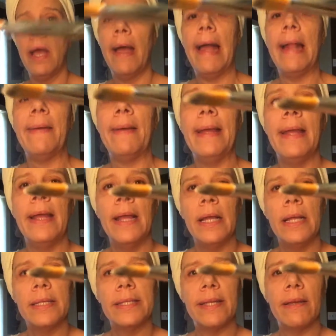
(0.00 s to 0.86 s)
Anyway,
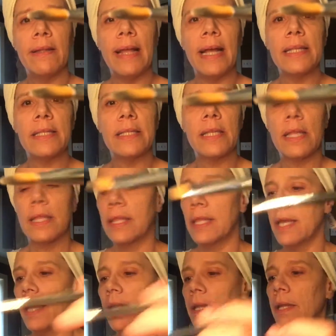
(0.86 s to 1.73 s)
so that's the
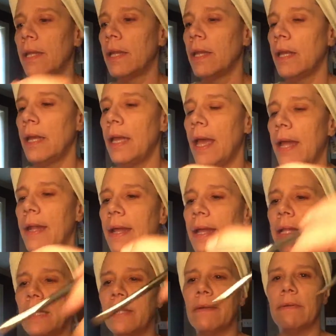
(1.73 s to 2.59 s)
thin. And
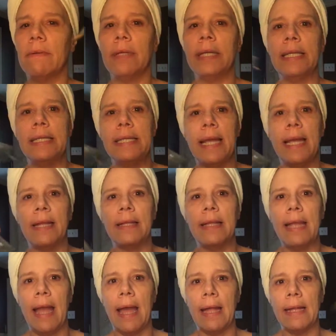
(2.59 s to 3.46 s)
I literally take
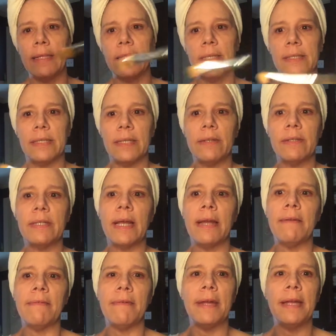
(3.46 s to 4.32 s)
the end, because there's
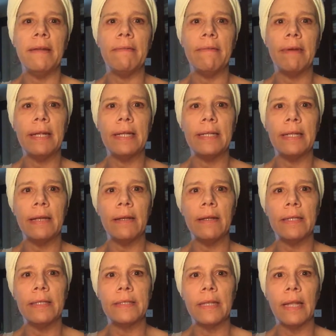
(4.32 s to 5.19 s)
Irate right
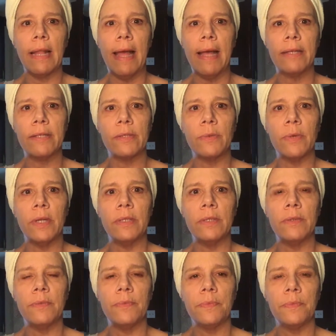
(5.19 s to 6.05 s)
there. It's the last
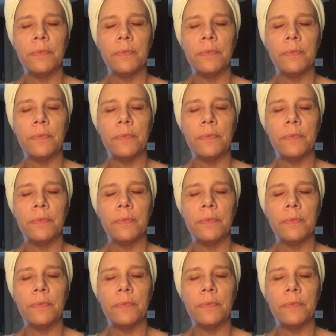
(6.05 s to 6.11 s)
one.